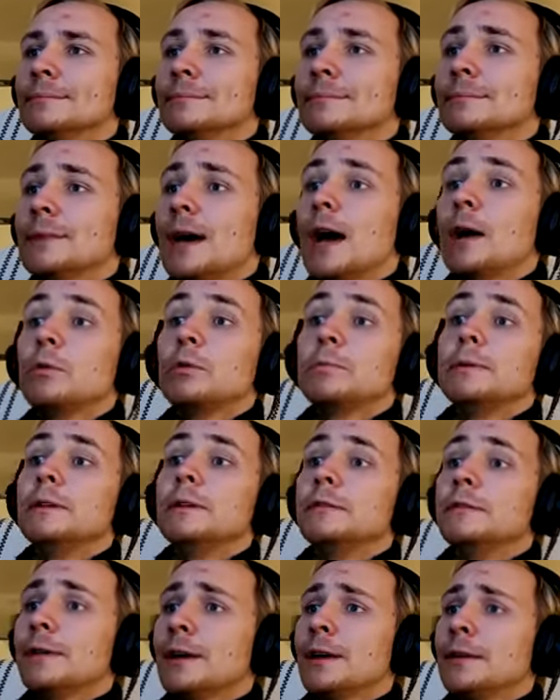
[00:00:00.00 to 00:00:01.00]
I would be in
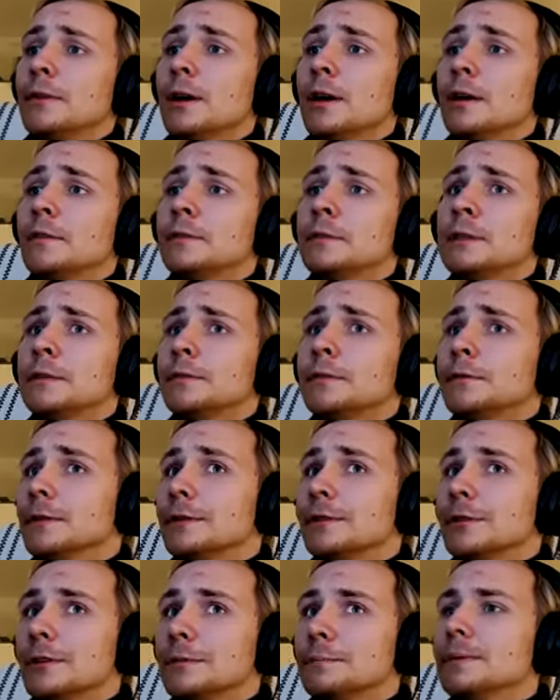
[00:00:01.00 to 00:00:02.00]
favor of it if it
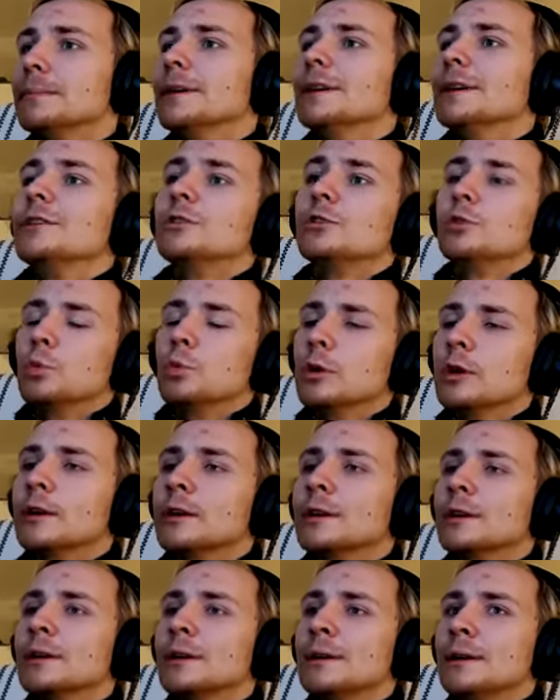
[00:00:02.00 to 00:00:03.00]
could be made to
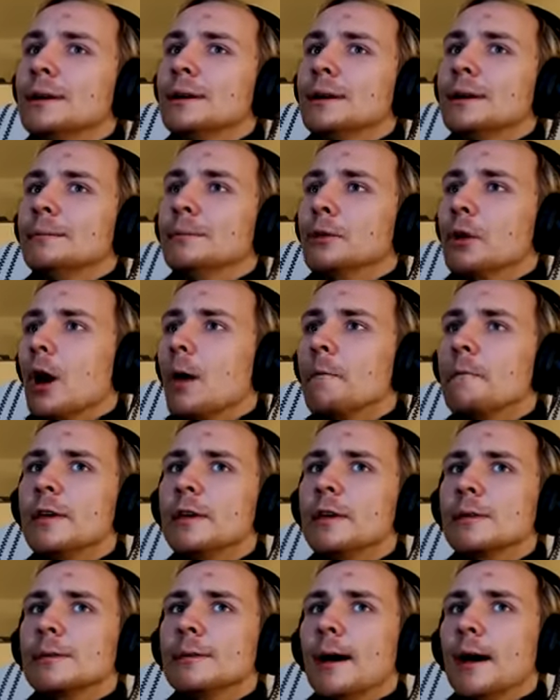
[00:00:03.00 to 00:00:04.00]
work, but
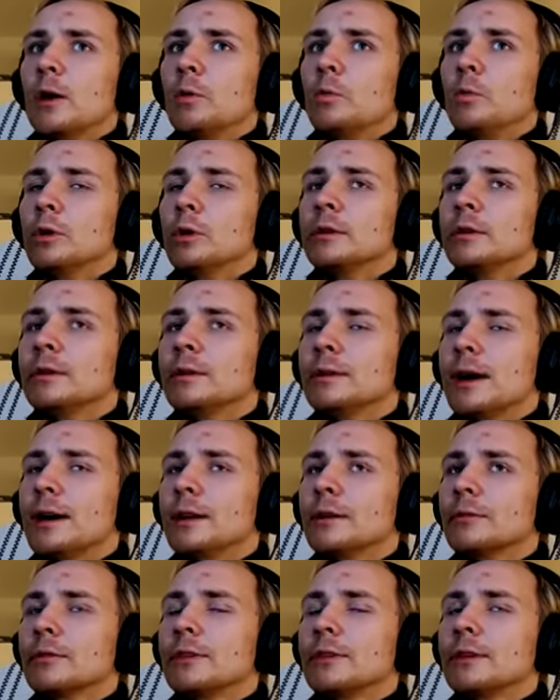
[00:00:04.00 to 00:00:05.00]
obviously I
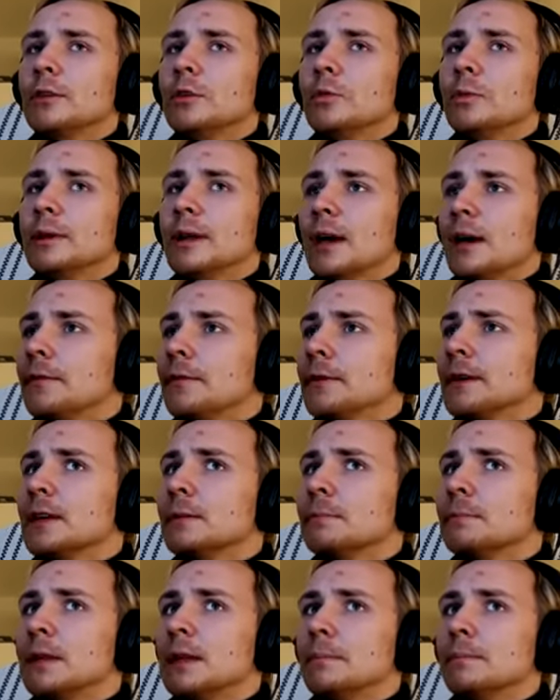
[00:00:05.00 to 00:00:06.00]
don't think you would ever
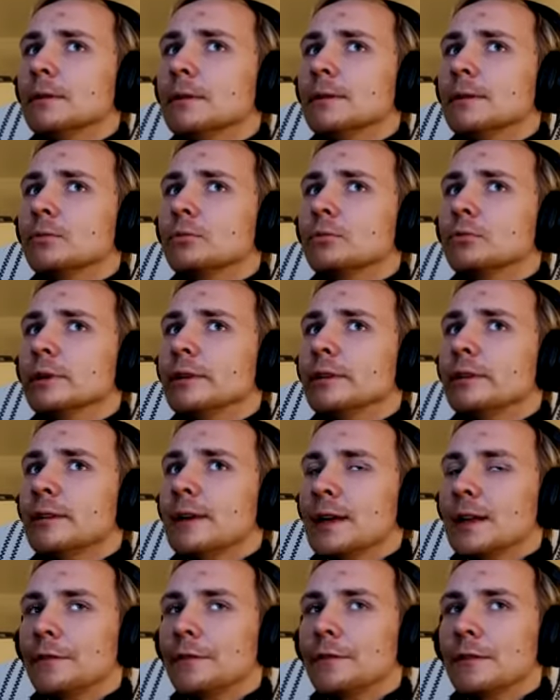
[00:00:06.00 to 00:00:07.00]
get people releasing
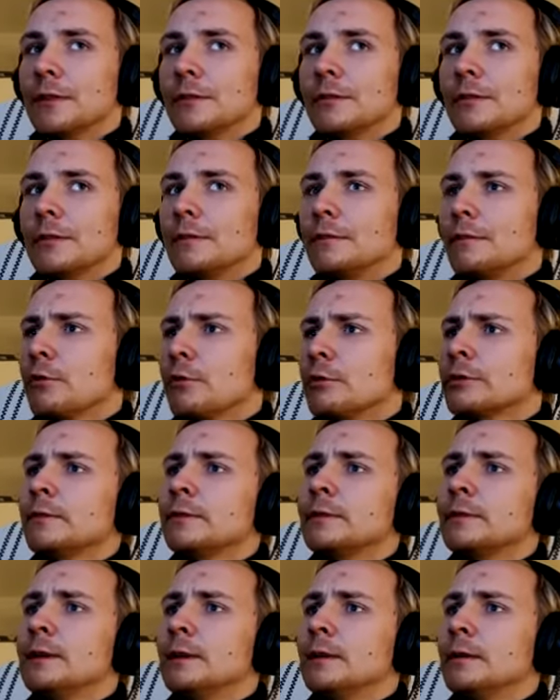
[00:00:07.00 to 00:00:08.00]
elephants into the Forest
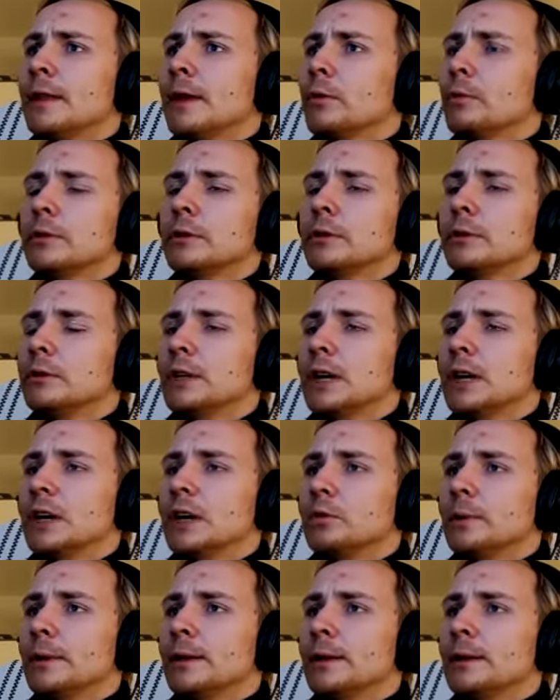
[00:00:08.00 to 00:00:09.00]
of Dean. That wouldn't go down
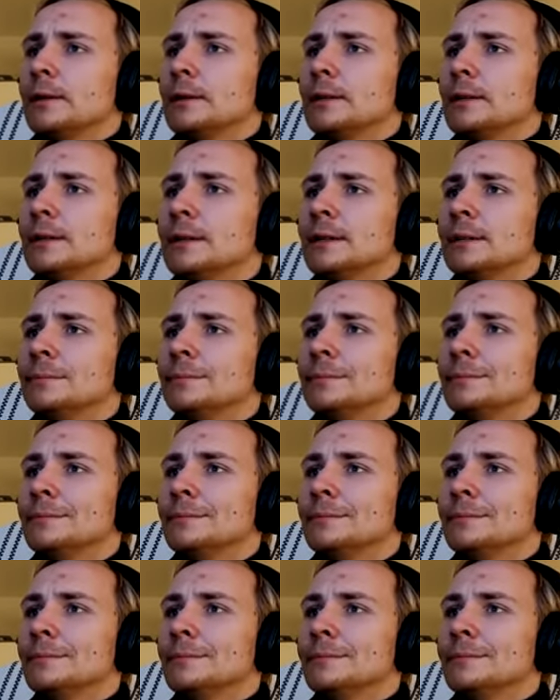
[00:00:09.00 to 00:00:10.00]
well,
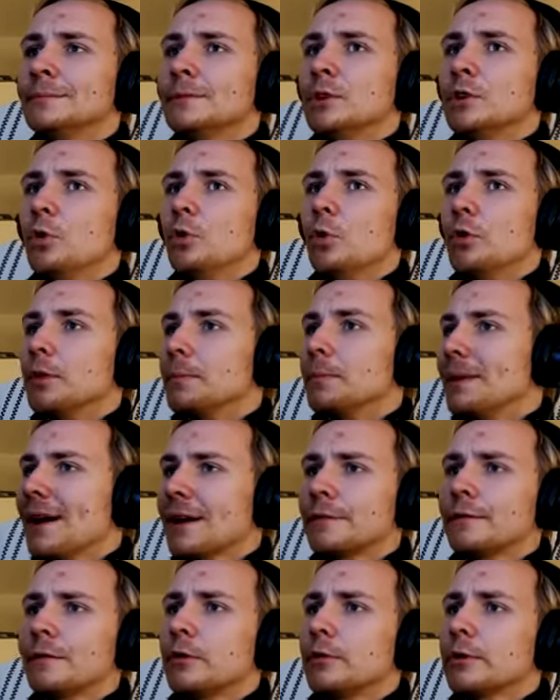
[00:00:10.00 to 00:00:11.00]
nor the Black
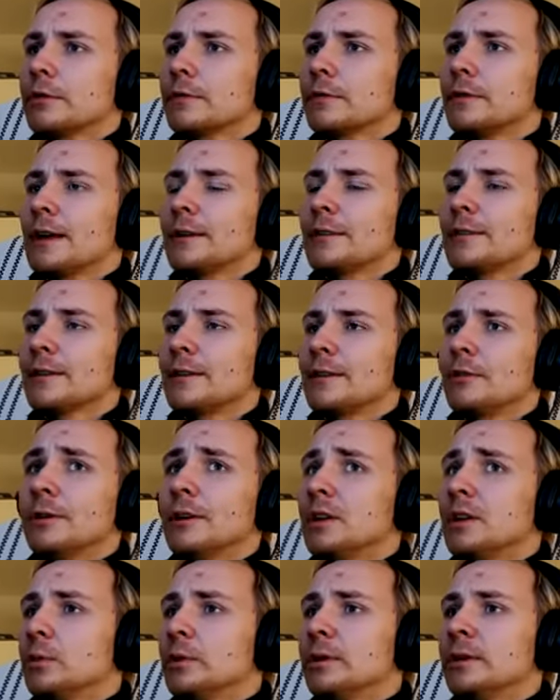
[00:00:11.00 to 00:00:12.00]
Forest for that sake, or
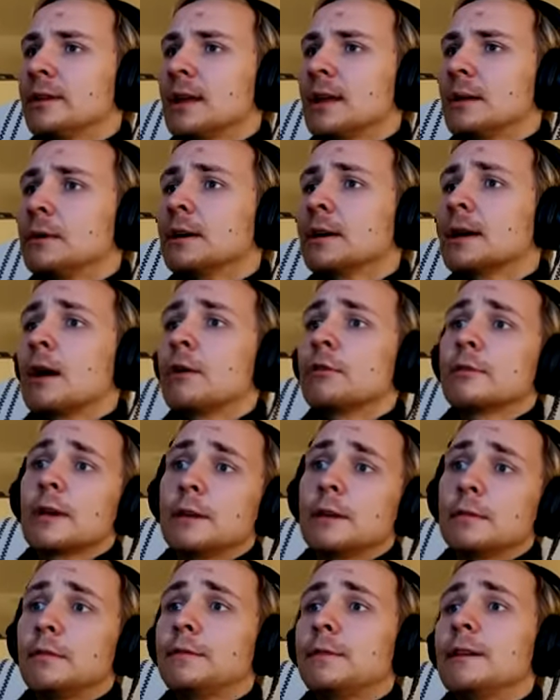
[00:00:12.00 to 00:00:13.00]
anywhere in Denmark outside
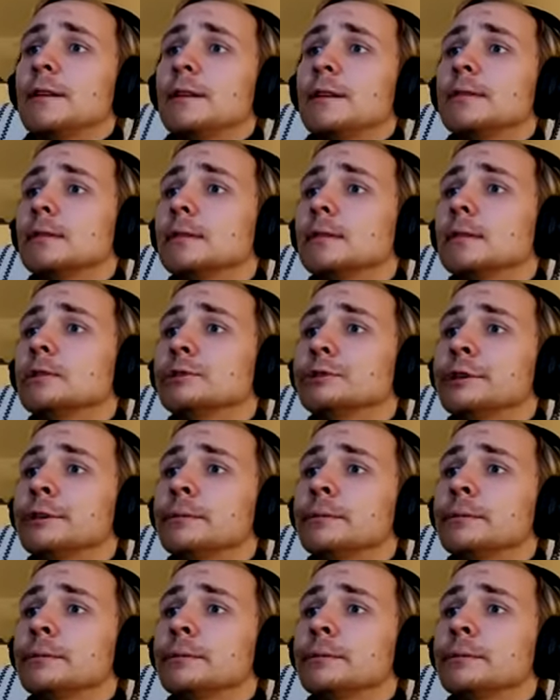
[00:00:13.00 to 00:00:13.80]
of a fenced enclosure.